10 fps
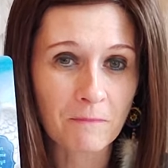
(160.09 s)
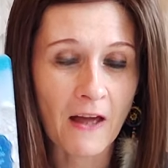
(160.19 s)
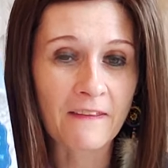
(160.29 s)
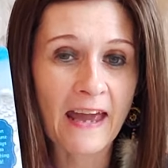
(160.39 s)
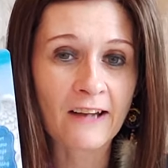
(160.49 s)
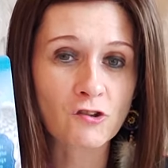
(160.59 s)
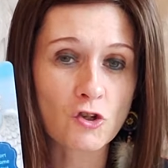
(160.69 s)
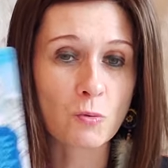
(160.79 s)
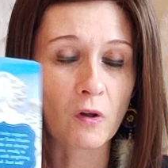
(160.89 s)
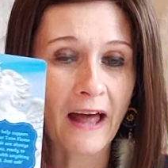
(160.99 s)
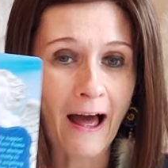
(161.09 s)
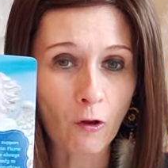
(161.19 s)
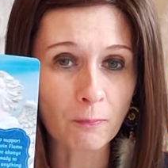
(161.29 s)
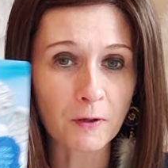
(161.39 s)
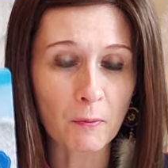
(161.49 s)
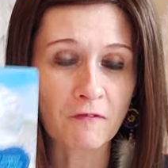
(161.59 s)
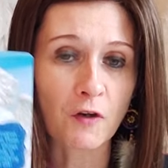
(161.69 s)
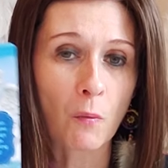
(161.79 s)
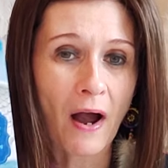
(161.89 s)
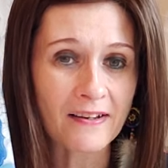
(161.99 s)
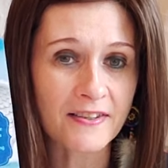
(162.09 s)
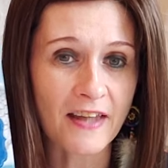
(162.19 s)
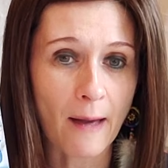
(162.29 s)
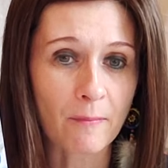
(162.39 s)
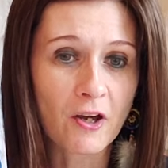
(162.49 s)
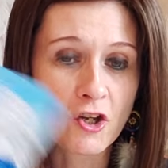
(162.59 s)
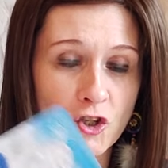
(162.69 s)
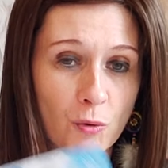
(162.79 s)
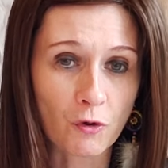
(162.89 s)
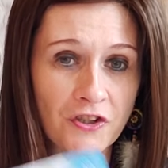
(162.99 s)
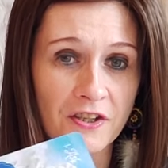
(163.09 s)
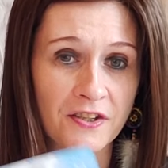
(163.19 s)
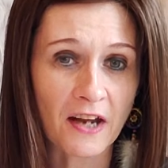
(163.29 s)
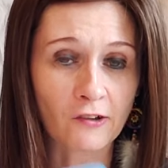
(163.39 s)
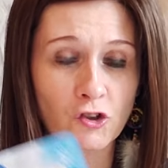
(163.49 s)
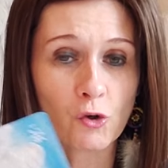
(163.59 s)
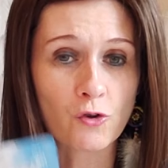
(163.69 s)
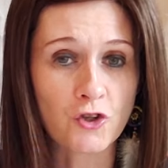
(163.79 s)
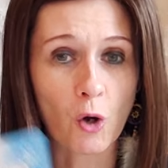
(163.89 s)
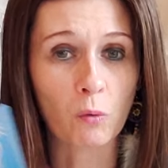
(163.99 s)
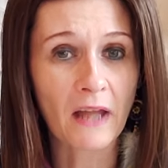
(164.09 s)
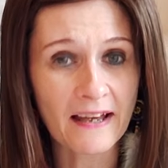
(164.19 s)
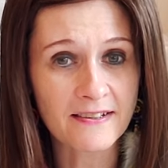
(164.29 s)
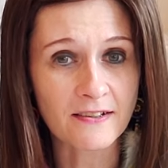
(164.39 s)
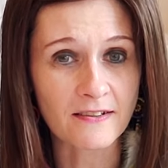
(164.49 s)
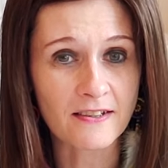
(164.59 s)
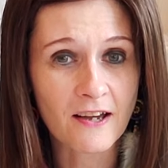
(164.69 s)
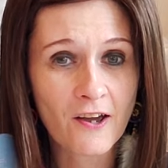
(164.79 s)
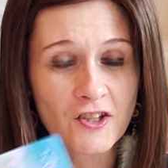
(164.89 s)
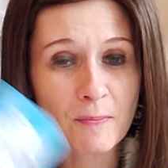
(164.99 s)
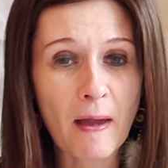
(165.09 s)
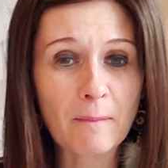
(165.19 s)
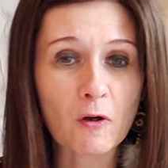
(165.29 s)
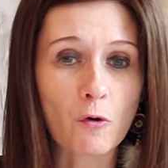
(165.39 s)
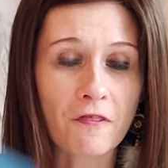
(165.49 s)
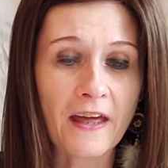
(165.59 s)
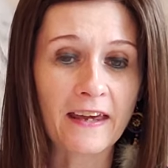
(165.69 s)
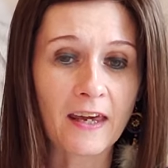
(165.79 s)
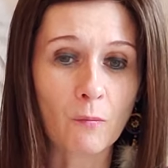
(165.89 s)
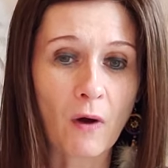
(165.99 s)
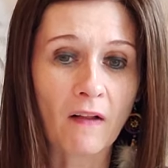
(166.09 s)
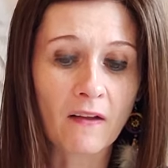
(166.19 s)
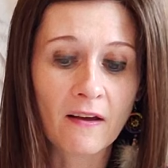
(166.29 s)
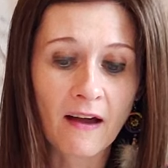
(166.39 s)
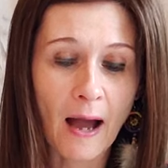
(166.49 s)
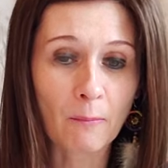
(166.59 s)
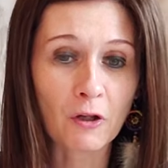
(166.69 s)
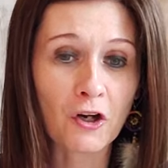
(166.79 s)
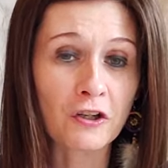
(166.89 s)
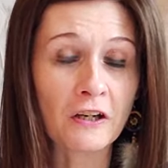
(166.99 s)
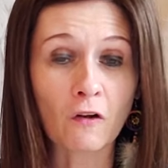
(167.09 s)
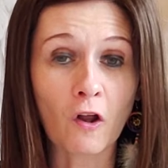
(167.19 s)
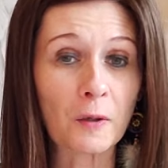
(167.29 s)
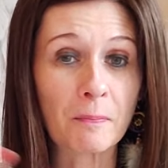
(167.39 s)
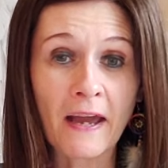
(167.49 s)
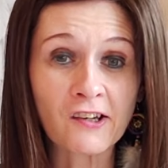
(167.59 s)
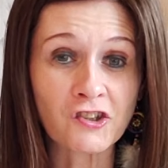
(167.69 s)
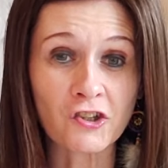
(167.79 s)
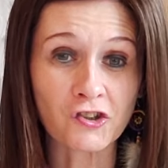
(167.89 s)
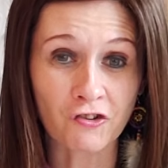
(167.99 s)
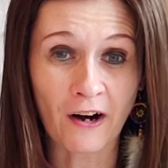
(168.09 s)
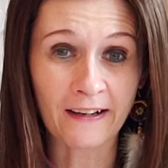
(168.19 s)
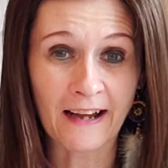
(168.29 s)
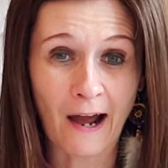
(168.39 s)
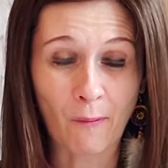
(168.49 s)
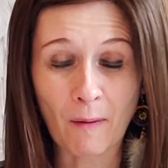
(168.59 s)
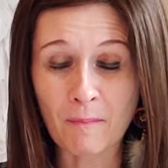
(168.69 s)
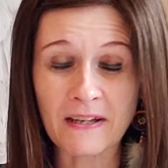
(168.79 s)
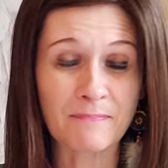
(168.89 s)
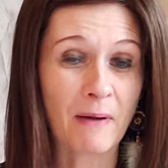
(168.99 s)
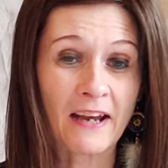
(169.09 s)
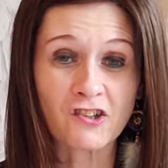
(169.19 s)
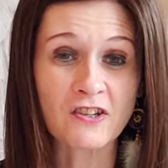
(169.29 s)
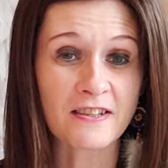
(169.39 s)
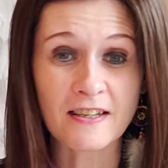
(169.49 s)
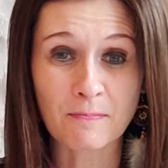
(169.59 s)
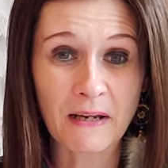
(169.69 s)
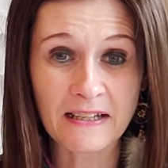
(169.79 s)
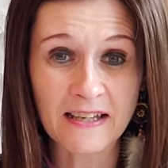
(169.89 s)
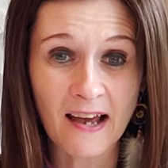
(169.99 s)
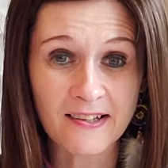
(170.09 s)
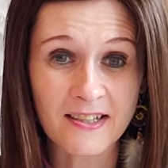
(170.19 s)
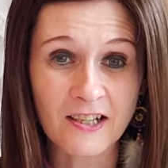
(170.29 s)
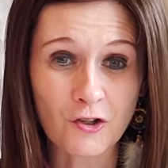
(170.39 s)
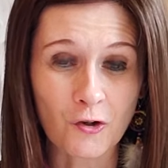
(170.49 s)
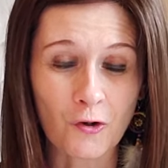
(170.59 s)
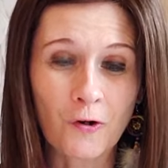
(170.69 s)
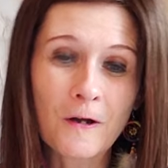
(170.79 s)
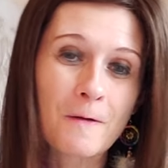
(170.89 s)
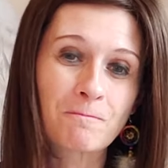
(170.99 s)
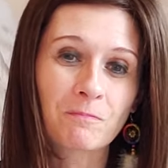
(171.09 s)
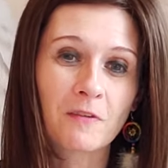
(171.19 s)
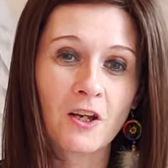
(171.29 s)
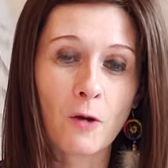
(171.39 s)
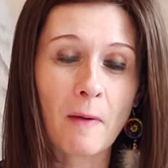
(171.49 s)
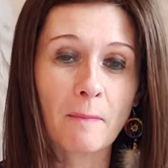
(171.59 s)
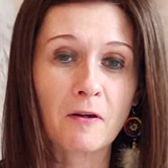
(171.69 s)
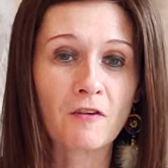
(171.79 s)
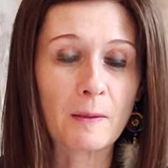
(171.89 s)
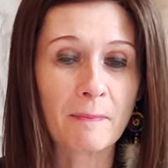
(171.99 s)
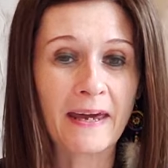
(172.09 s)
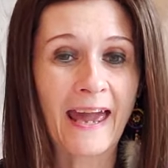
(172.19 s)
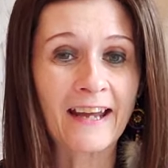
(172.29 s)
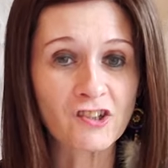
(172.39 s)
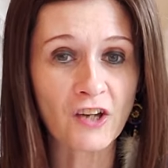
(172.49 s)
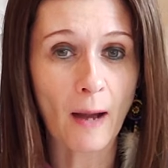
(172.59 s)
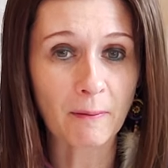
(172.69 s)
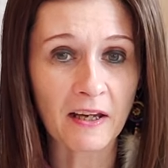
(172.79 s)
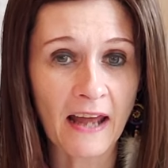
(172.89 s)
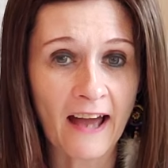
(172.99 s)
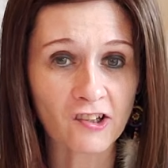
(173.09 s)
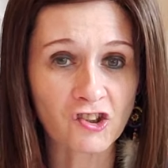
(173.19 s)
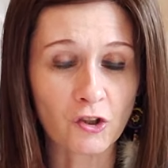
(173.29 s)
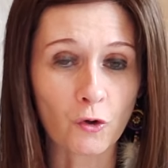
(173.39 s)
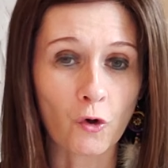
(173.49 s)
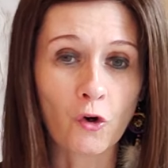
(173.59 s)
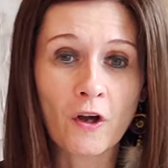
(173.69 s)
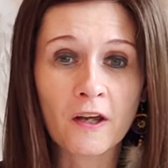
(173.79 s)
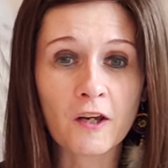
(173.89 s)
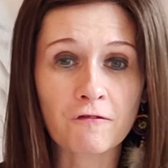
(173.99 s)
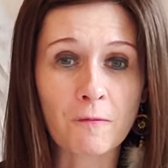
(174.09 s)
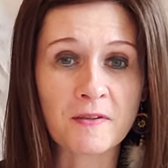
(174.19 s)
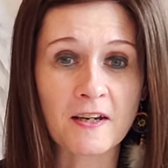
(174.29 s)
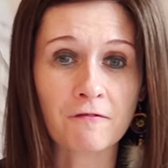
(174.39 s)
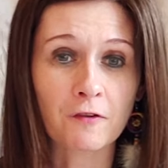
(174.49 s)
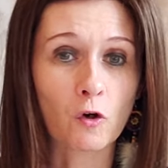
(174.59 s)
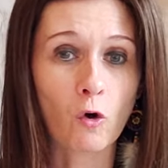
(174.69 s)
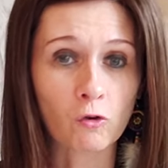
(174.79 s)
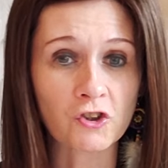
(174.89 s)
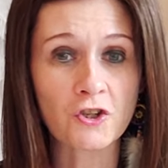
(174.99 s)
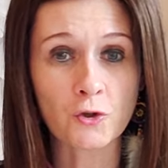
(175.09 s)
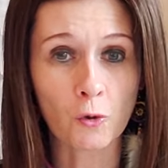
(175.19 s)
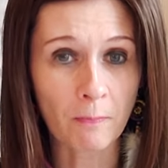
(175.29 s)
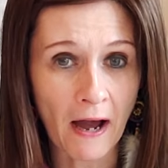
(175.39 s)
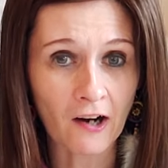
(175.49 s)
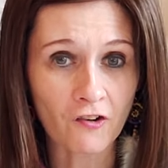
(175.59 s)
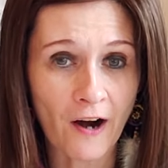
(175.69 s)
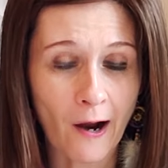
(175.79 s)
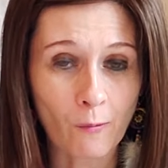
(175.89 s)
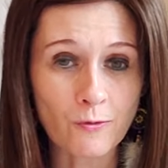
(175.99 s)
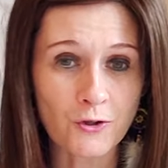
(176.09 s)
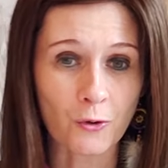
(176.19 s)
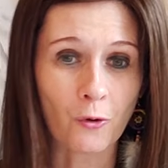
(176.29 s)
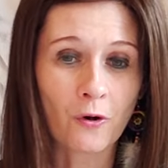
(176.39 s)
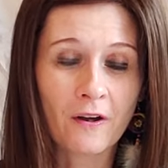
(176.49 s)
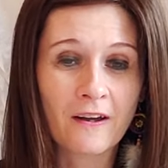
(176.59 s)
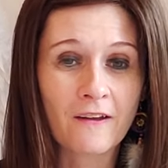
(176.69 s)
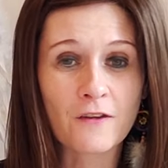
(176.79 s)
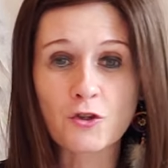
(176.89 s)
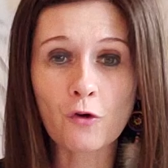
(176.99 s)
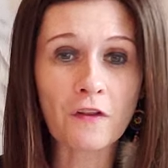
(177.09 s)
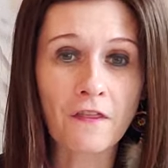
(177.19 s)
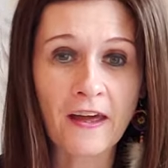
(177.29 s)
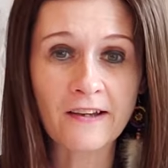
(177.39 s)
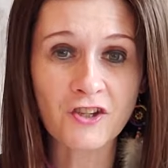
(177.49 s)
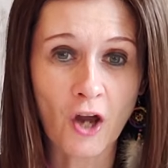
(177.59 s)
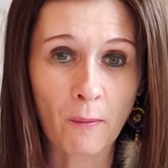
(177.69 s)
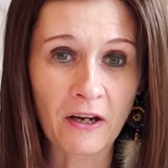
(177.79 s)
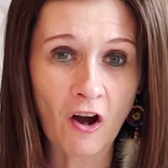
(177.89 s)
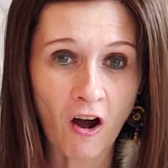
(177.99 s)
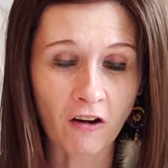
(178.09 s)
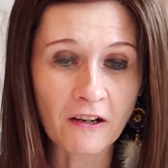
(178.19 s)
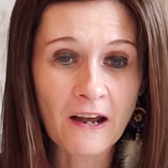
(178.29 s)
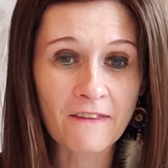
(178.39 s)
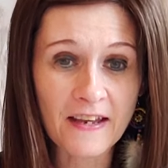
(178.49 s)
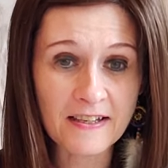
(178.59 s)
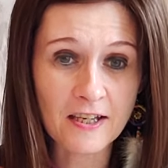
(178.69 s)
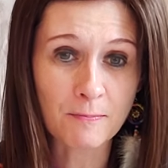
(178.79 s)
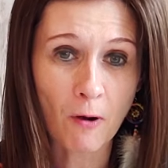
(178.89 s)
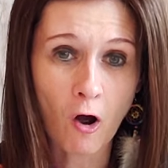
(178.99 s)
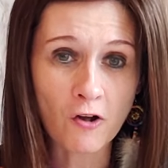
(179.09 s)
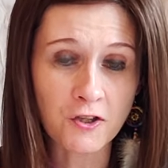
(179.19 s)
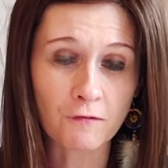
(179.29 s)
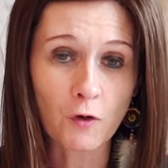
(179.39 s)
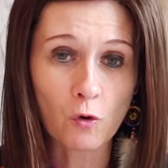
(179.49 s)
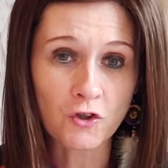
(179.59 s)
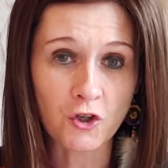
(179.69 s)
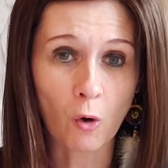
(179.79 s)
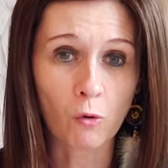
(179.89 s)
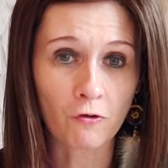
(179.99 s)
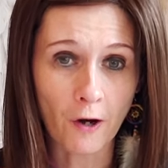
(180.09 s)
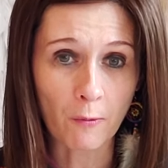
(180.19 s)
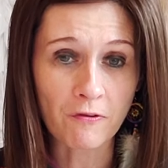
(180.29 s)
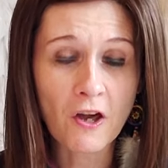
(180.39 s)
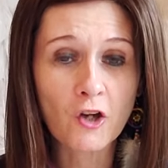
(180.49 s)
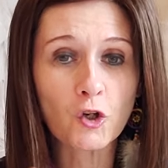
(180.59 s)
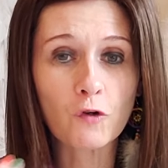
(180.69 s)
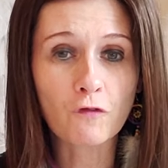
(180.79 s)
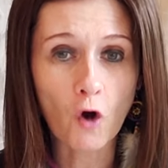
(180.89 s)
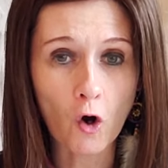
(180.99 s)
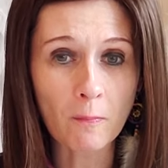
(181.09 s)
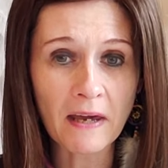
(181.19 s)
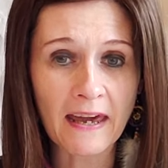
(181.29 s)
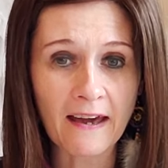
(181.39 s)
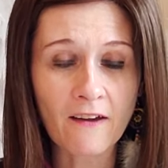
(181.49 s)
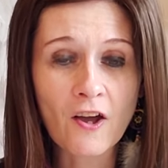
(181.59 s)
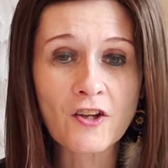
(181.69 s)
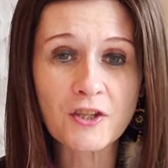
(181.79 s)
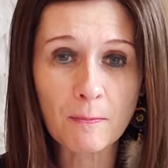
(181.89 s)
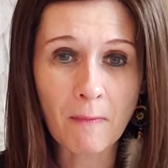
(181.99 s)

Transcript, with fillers: And the angels will help you if you ask them to understand your soul lessons. So maybe you're thinking, well, I'm learning a lot of patience right now and my patience has been tested or you know maybe you're in a big age gap connection or you're from different cultures or backgrounds or there's other things going on this is part of your soul growth you've come here to